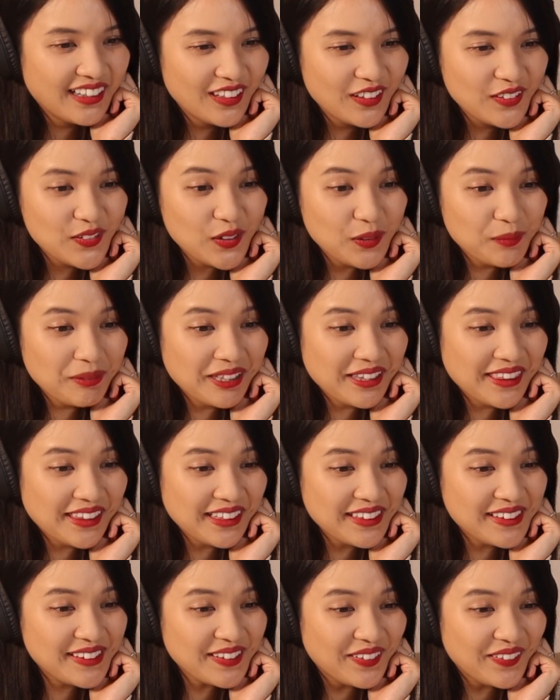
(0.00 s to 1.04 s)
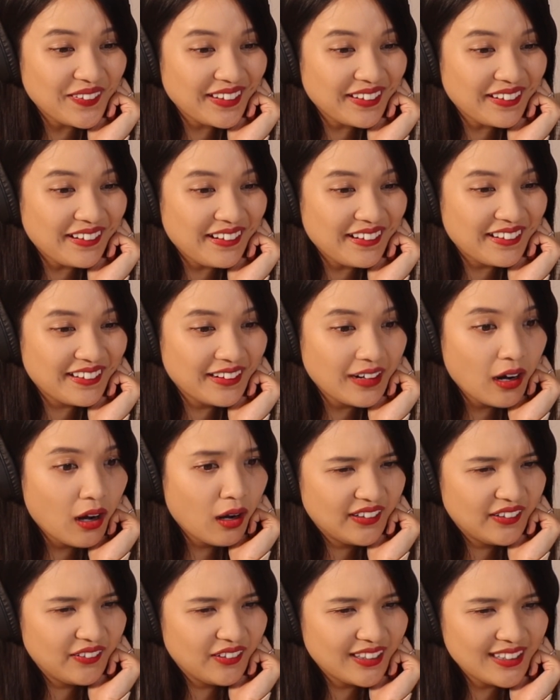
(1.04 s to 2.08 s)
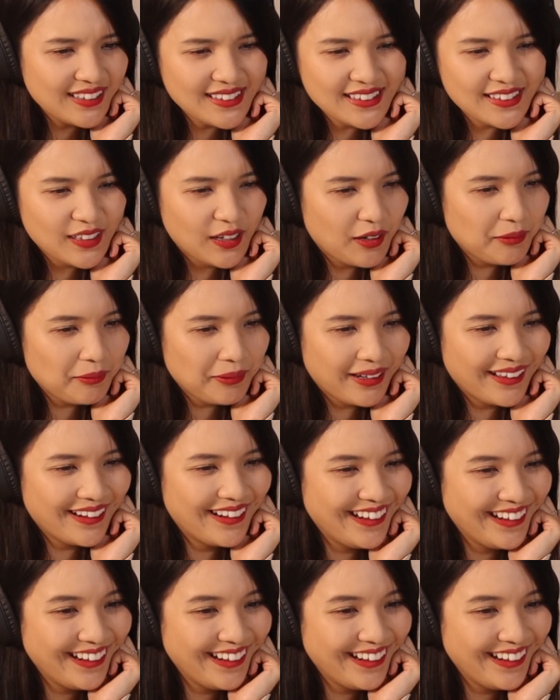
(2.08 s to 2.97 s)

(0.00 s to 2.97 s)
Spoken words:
So many things going on. What is the song about?